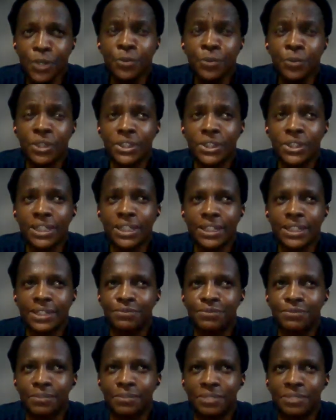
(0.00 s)
were looking at
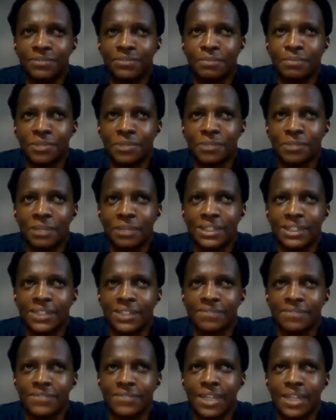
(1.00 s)
it from different
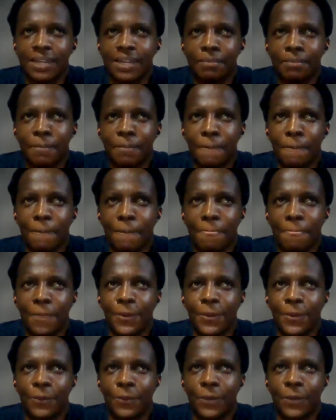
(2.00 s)
perspectives,
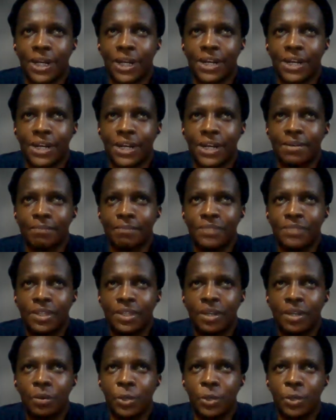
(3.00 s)
where
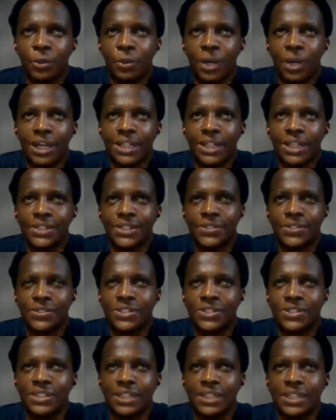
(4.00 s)
we wanted to
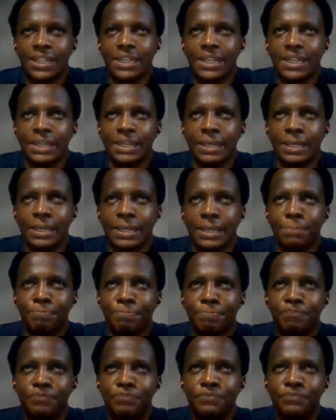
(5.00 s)
see,
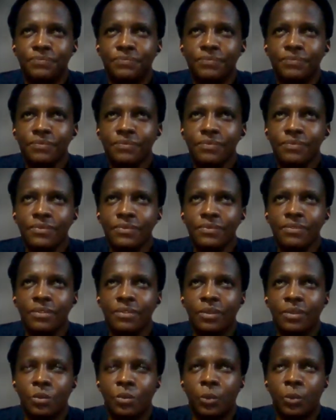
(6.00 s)

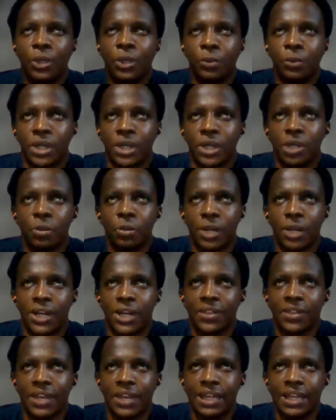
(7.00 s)
we were aware
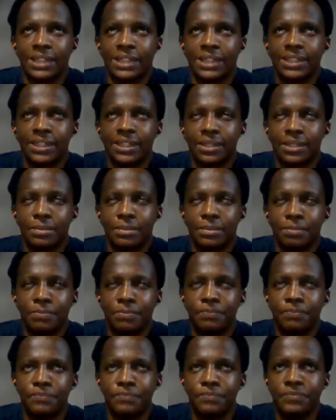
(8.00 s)
that
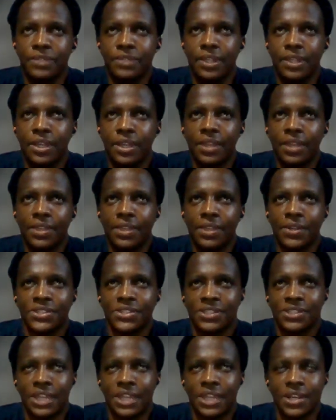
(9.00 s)
there is a
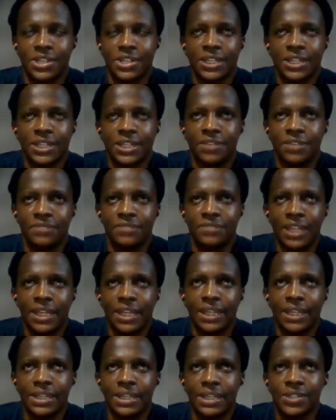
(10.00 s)
scarcity of
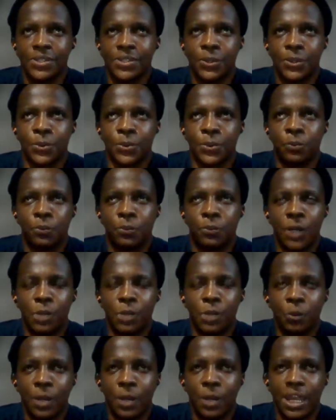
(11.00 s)
data. And so
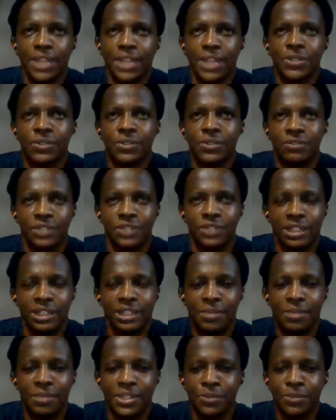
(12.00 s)
one way to overcome
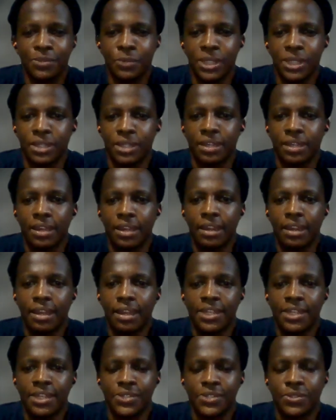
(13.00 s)
this
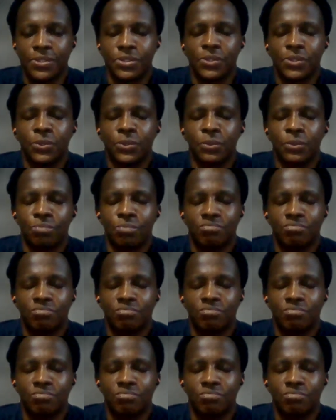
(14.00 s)
is to